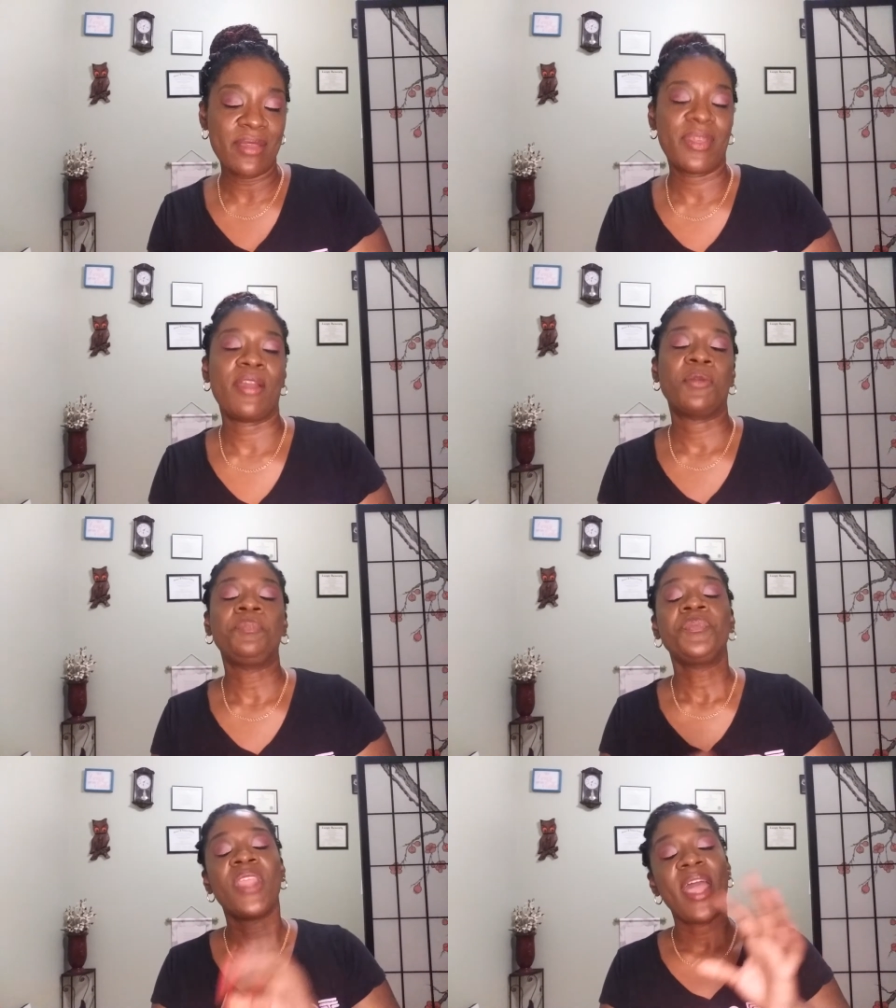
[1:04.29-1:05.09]
there
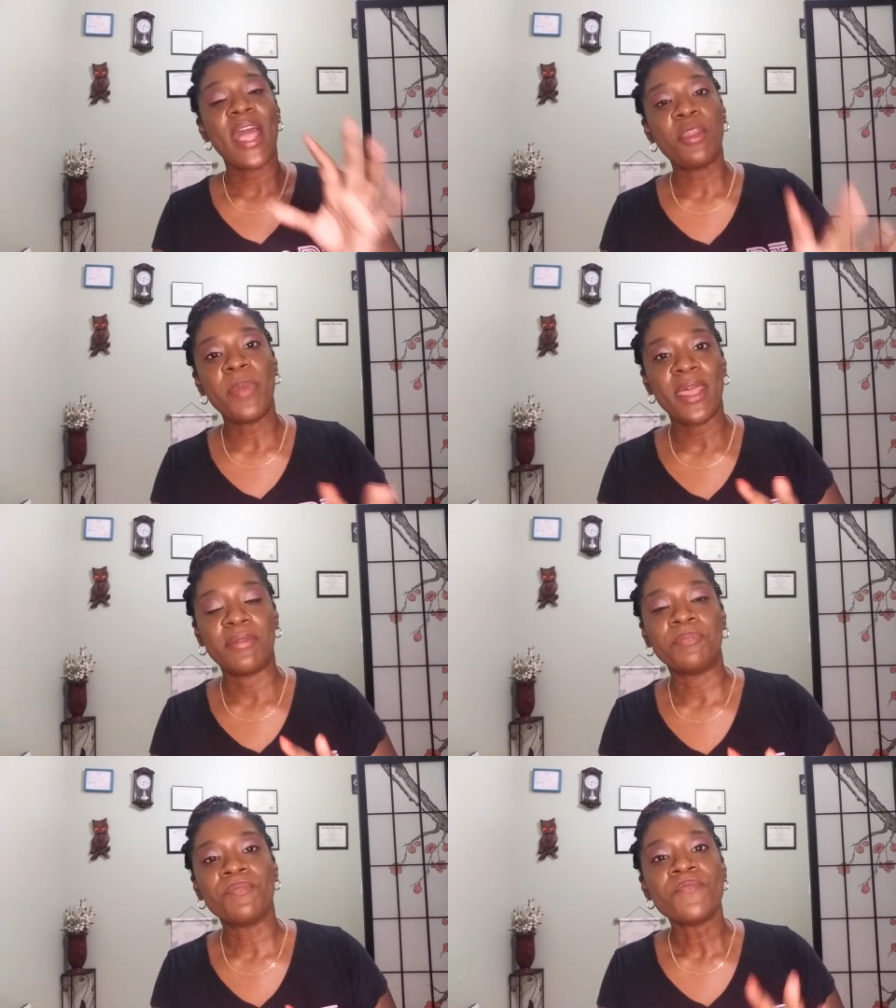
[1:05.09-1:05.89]
and a
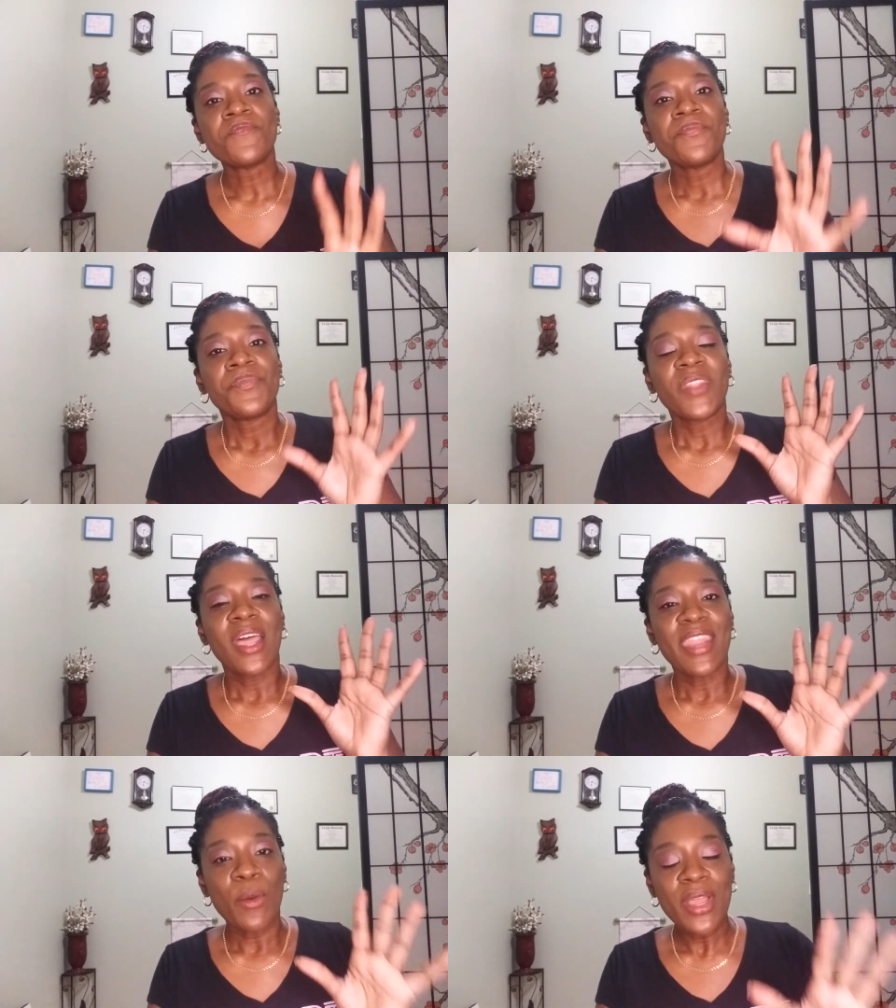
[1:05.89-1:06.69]
pen.
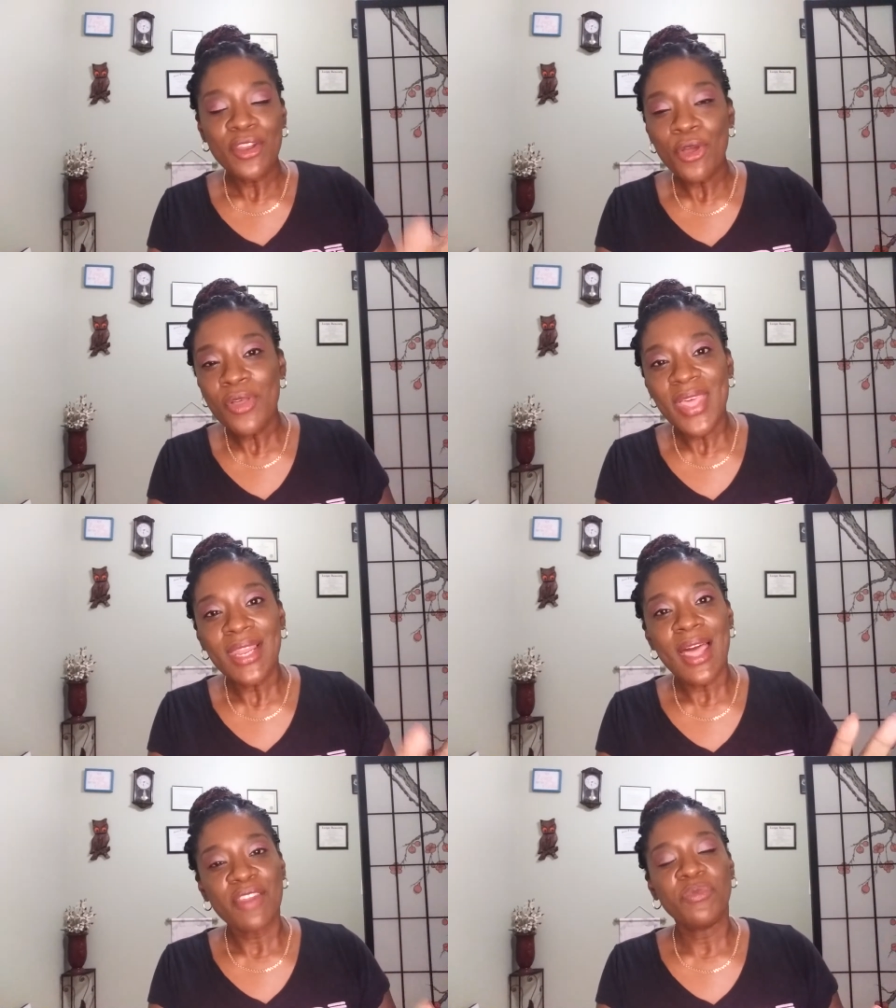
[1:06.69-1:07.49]
Now, I know that a
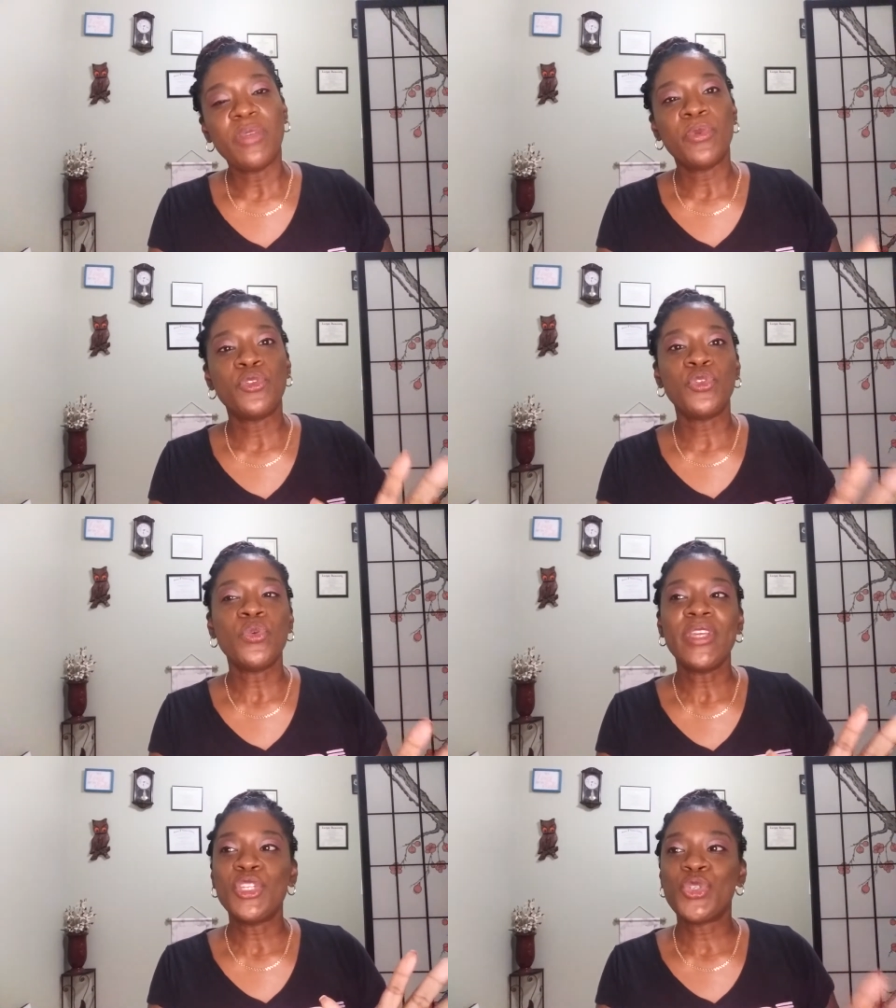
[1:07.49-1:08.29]
lot of people do
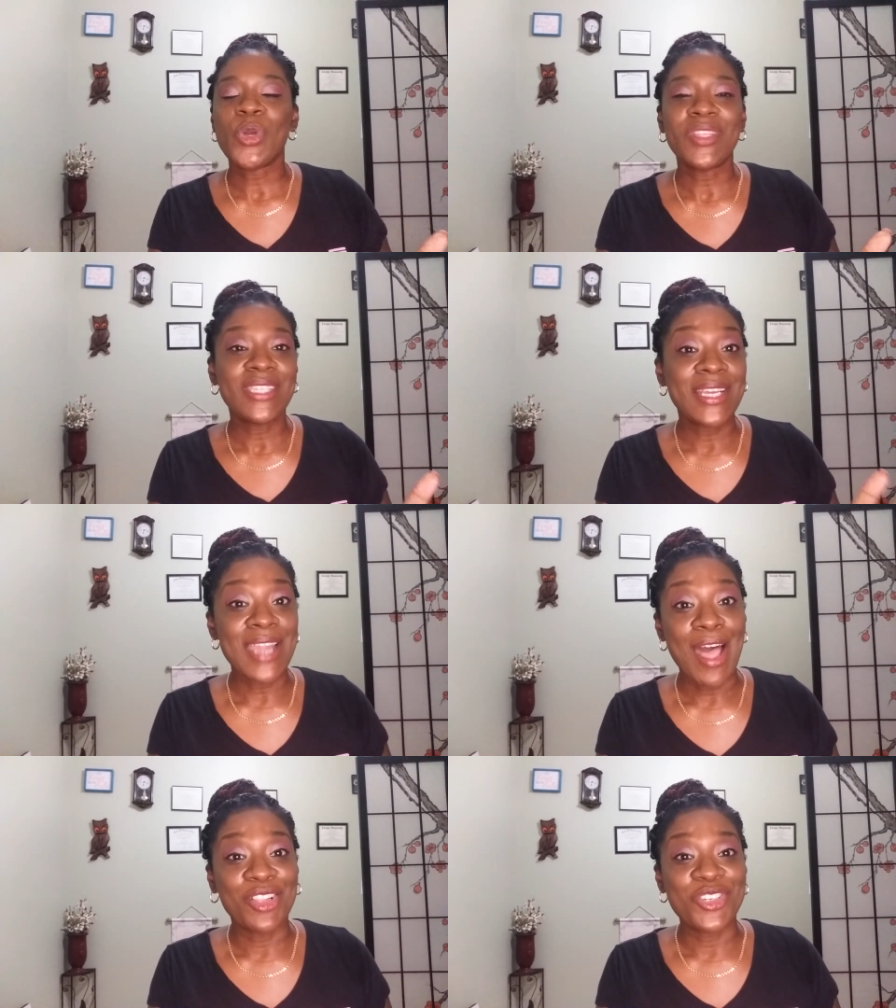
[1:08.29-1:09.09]
enjoy the
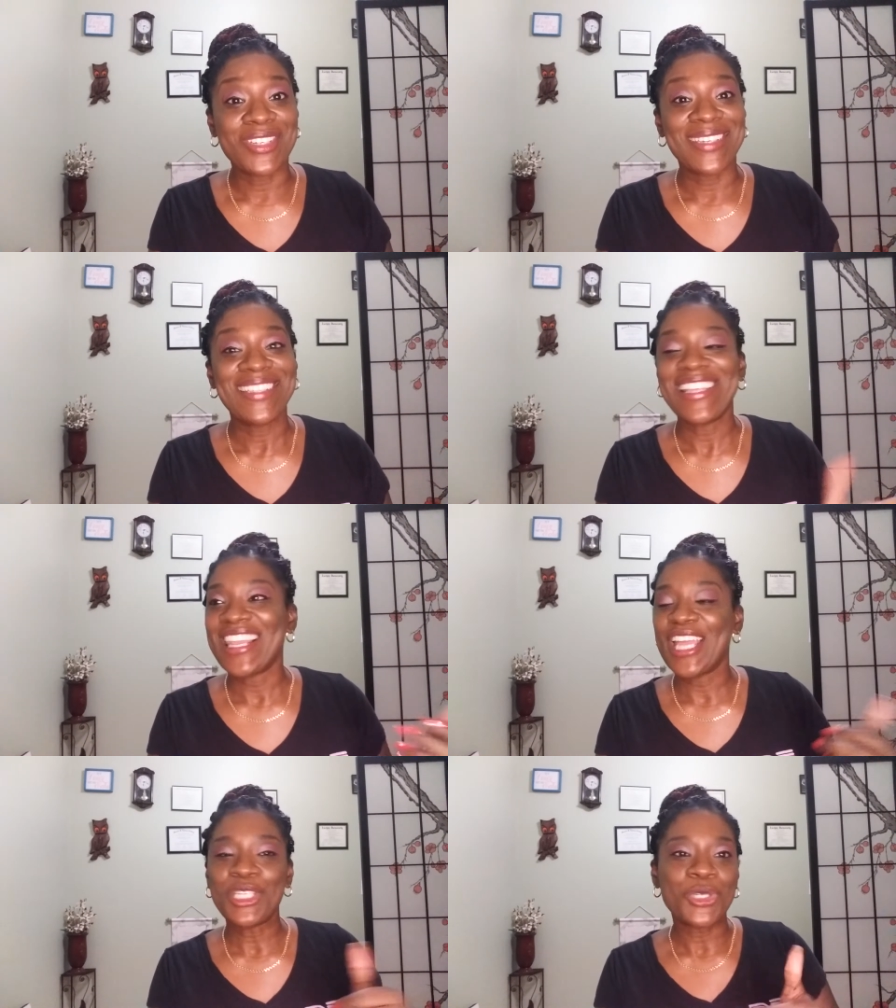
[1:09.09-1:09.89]
technology. They
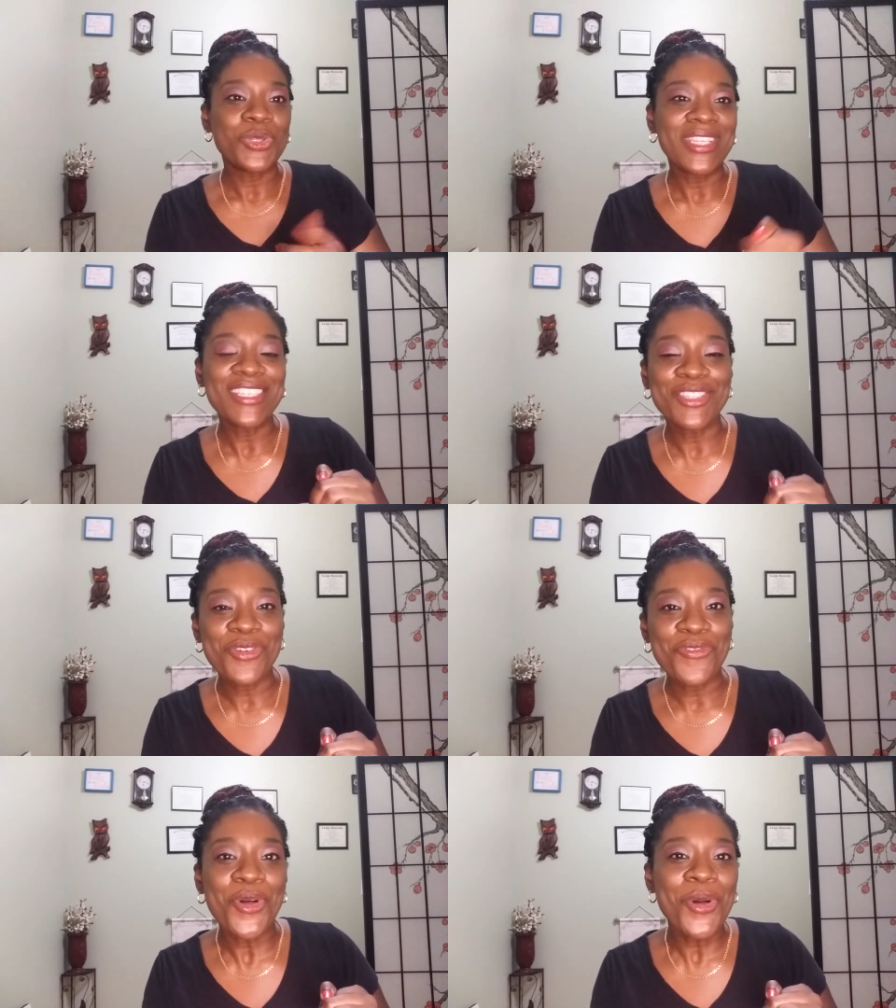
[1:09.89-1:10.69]
like to do things in their
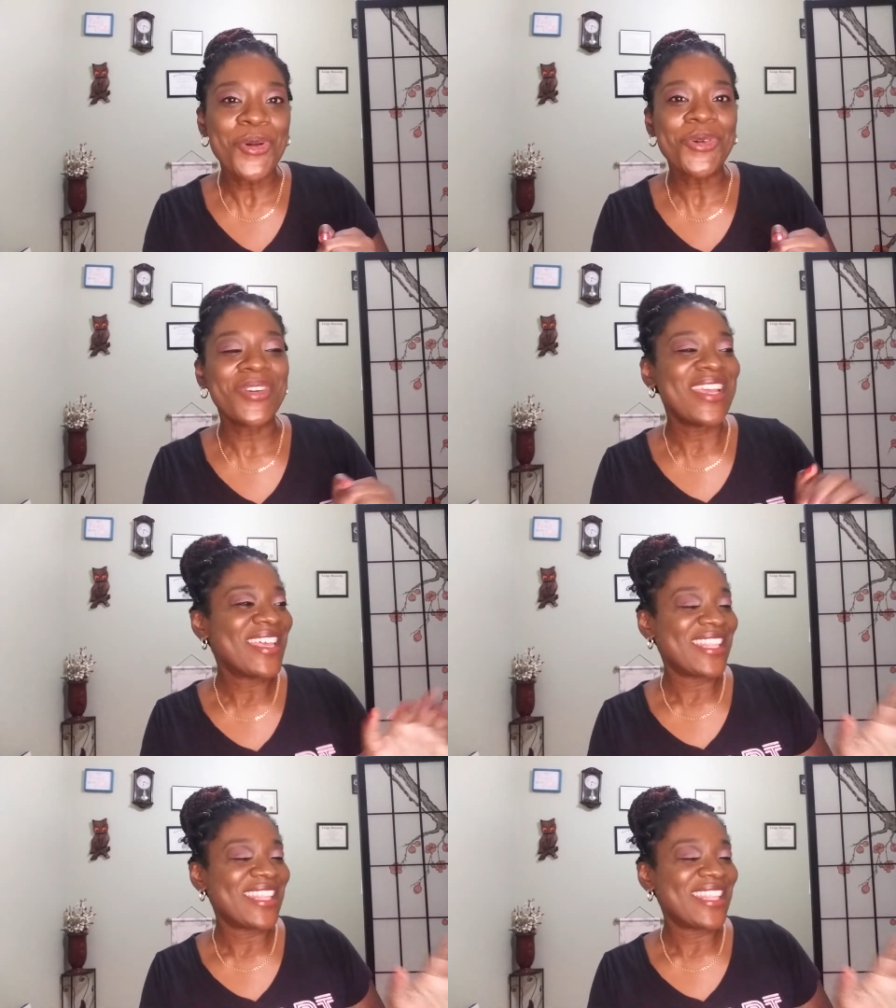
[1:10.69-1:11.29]
phone.